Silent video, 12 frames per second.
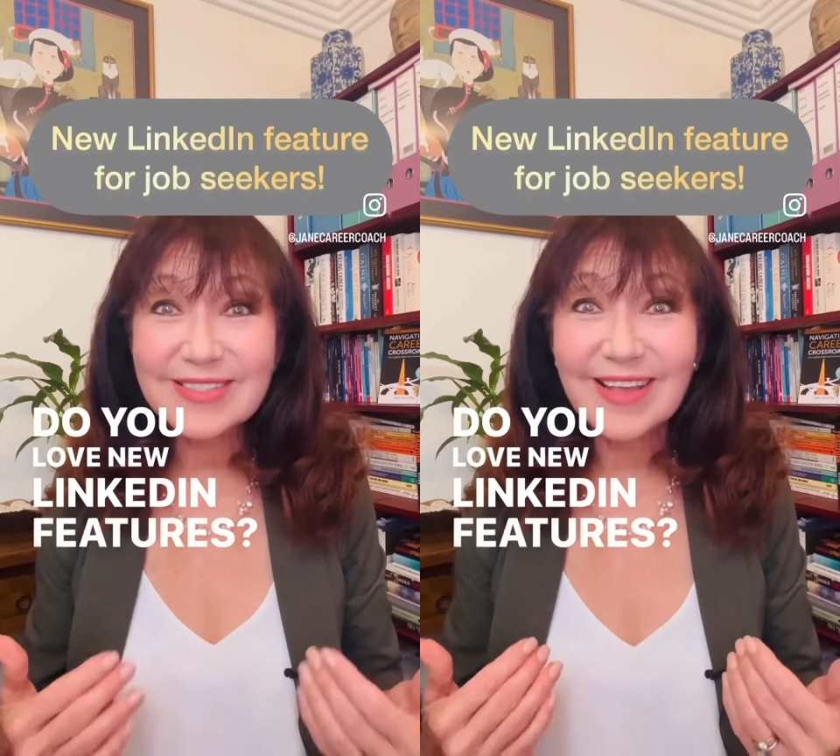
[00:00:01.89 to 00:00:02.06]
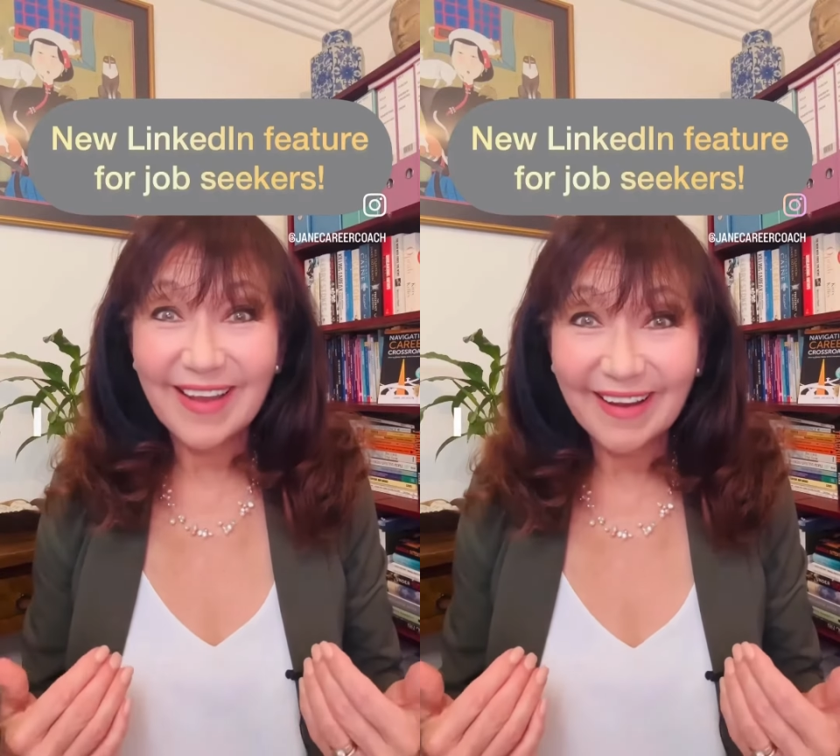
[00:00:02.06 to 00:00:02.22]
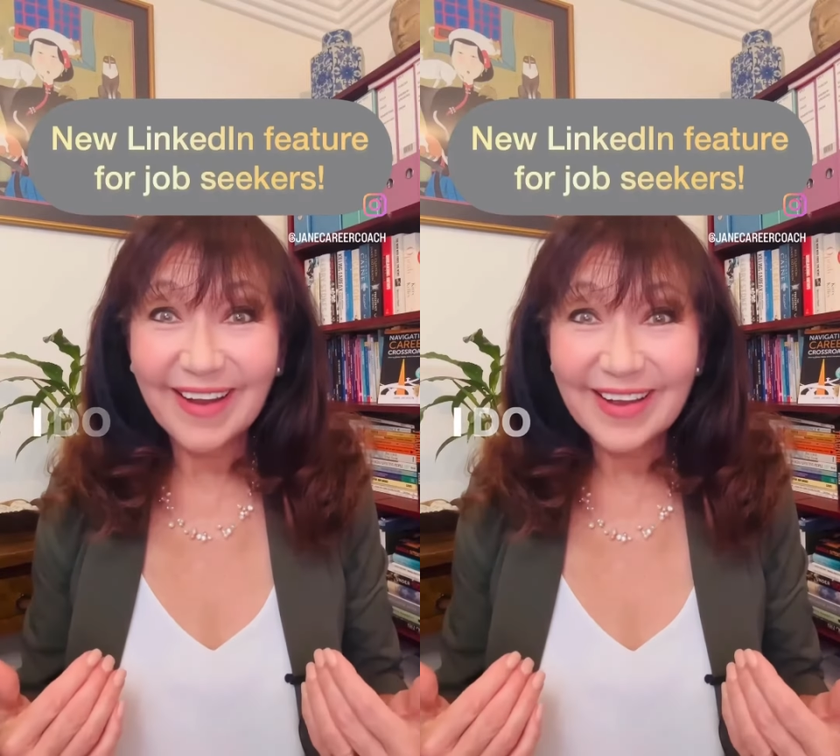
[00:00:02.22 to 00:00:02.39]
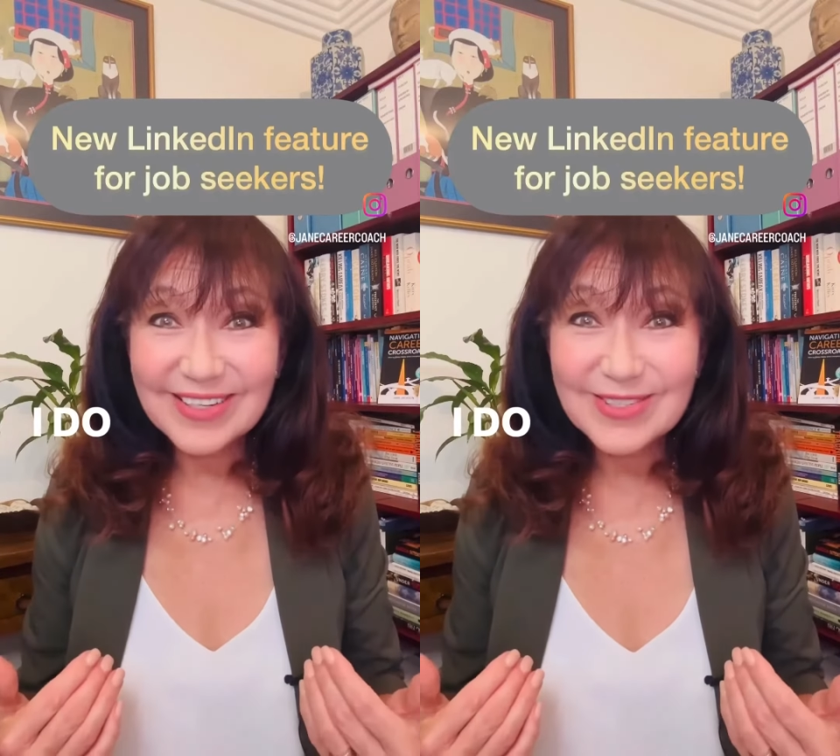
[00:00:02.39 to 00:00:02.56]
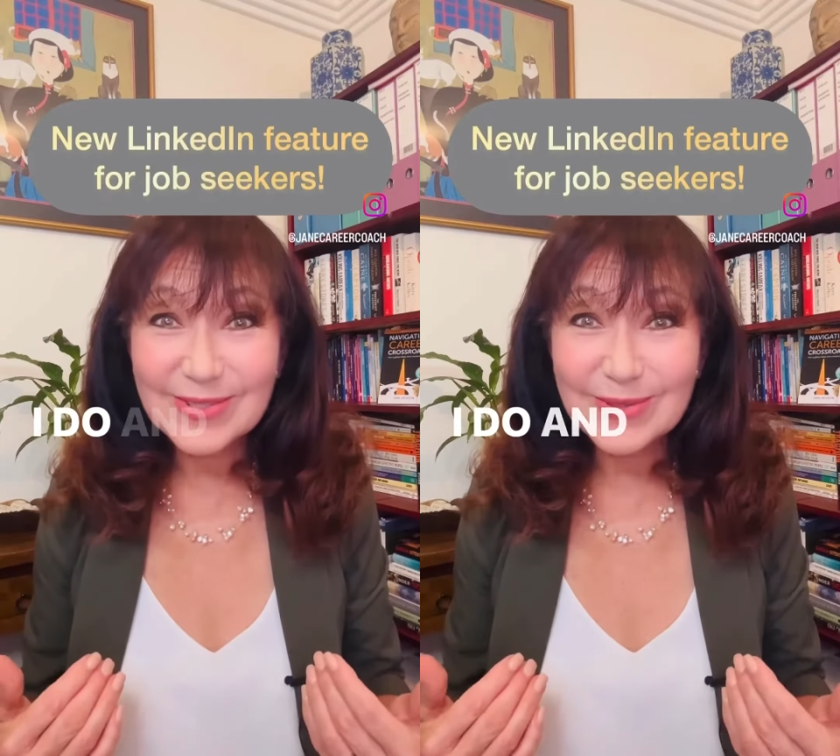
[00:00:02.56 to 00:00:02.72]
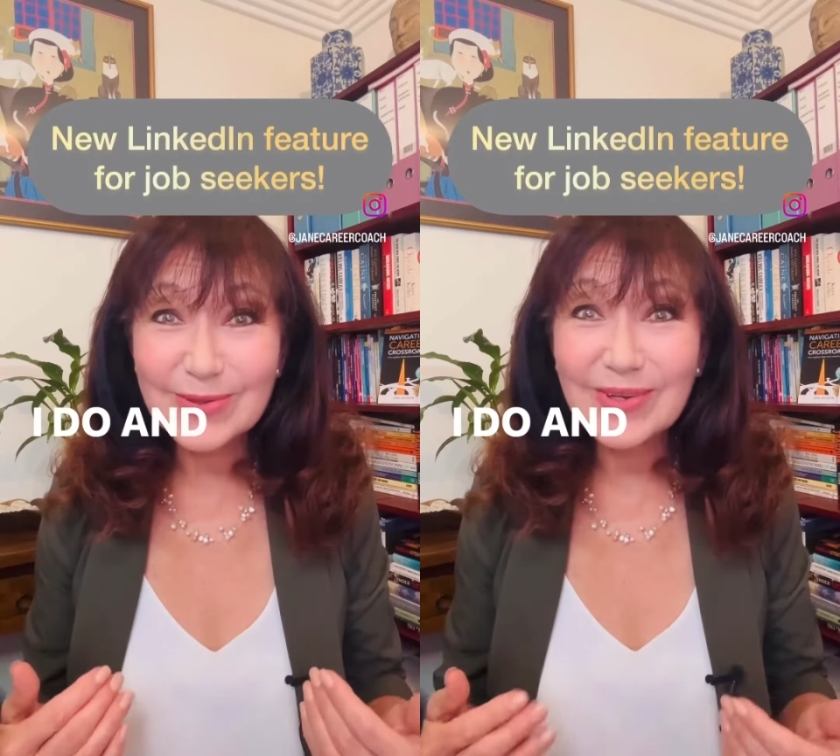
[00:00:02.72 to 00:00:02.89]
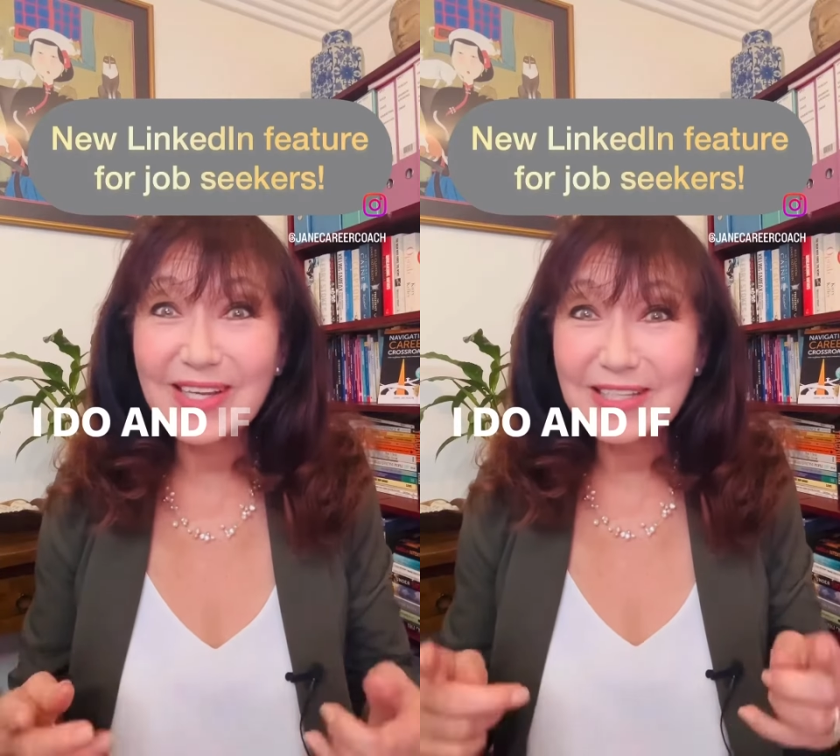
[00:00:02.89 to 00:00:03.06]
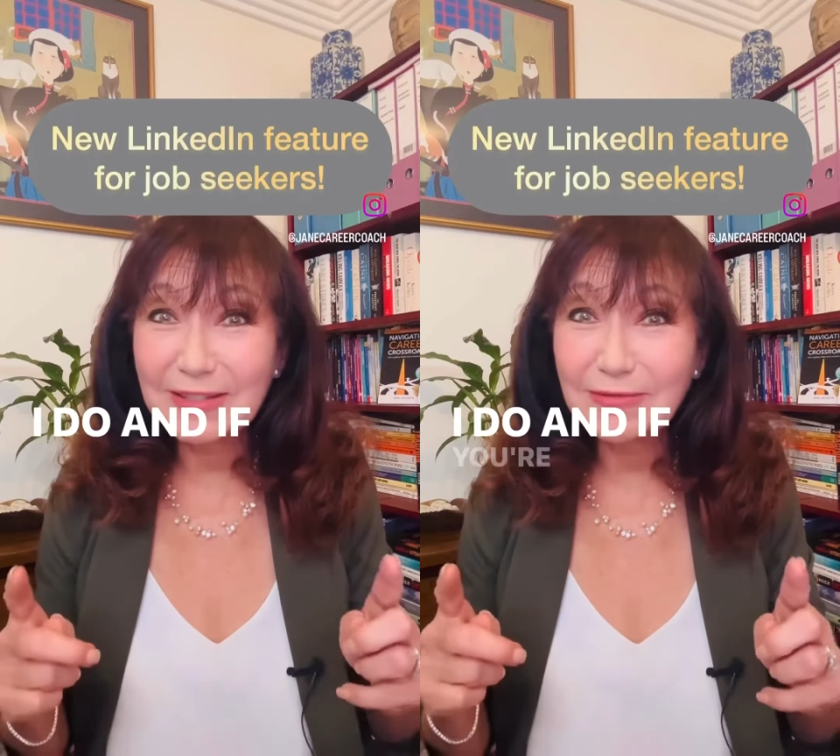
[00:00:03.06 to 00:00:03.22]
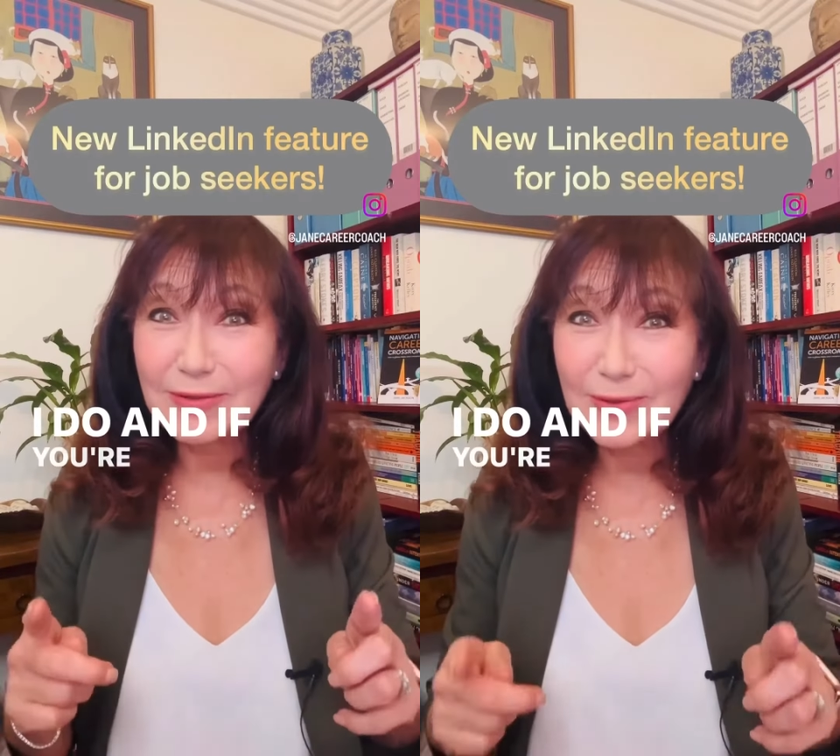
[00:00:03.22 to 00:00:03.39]
I do, and if
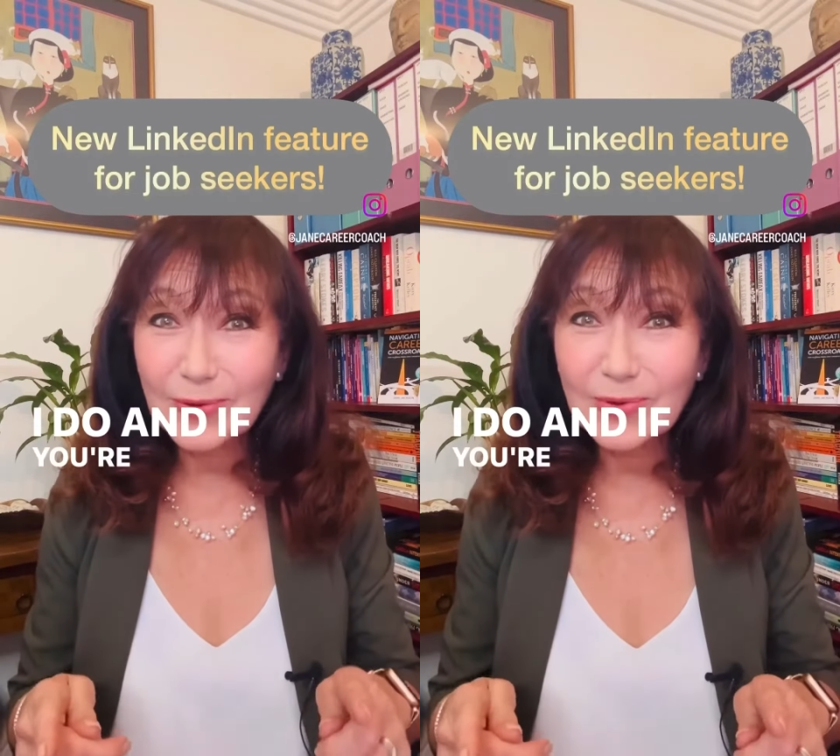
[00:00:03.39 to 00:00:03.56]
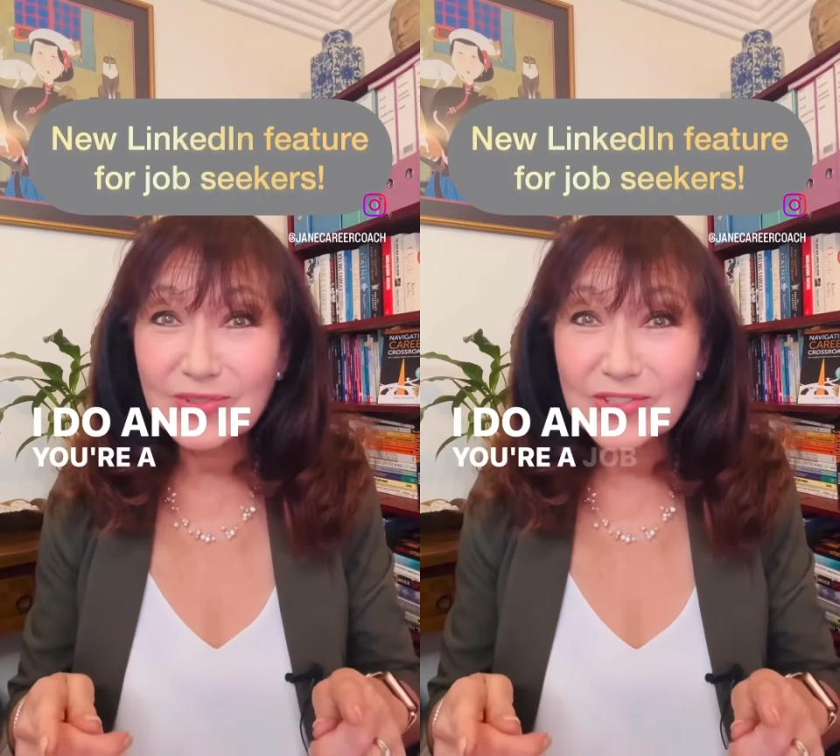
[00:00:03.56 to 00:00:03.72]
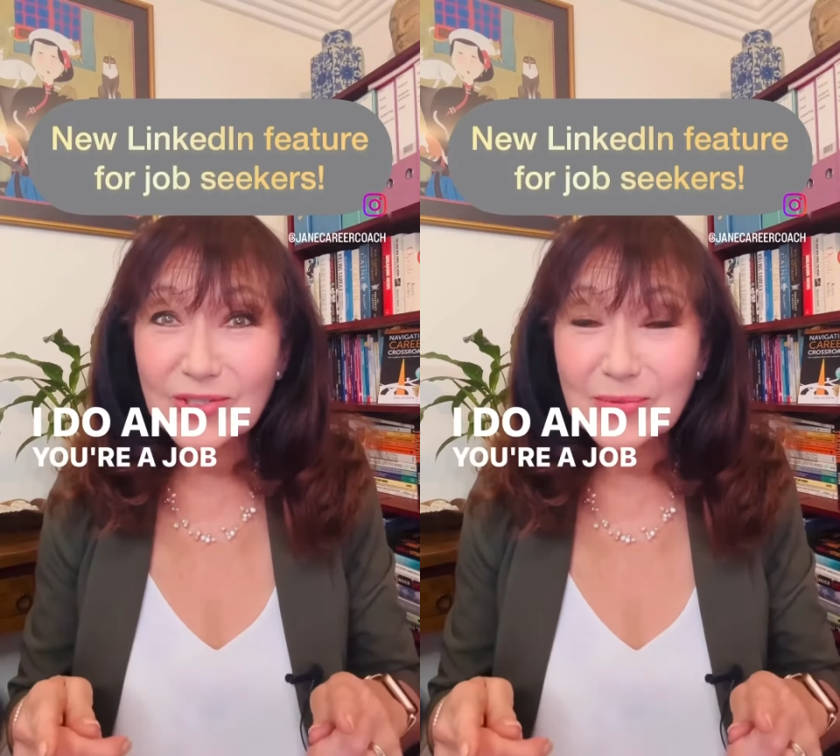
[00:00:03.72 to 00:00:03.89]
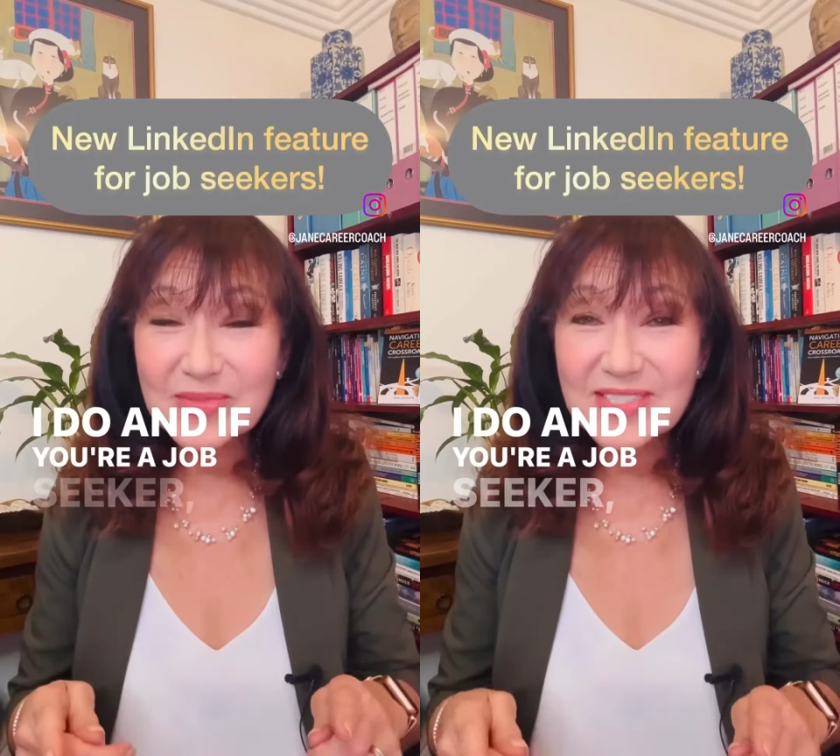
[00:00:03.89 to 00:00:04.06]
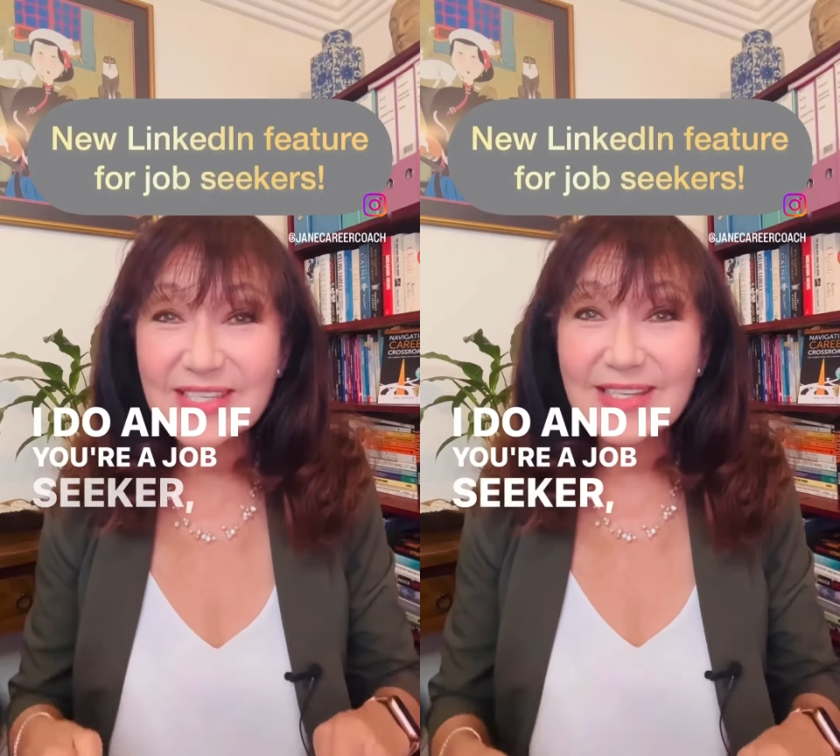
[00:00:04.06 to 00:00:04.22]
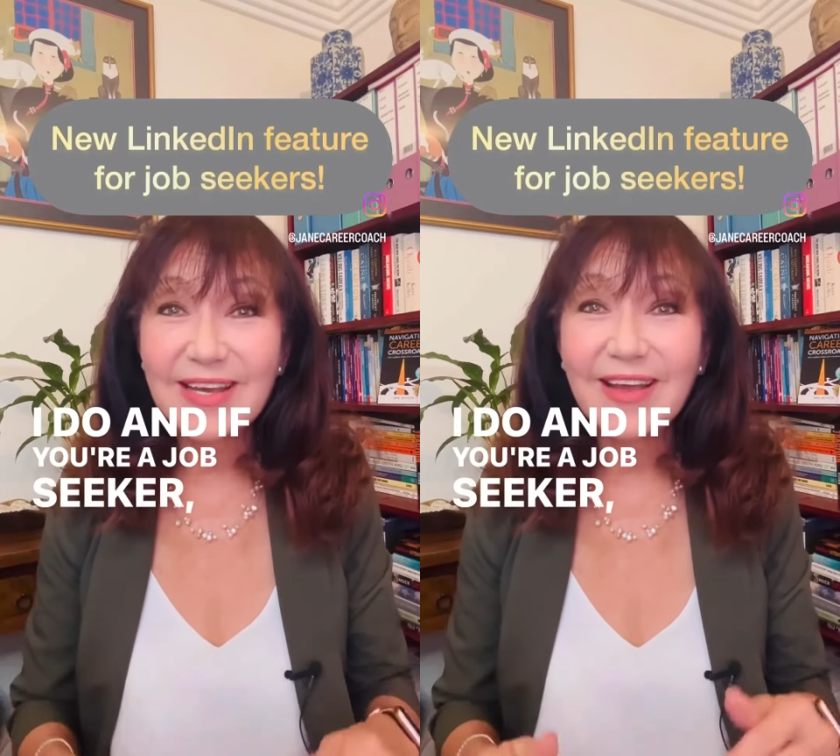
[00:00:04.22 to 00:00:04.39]
you're a job seeker,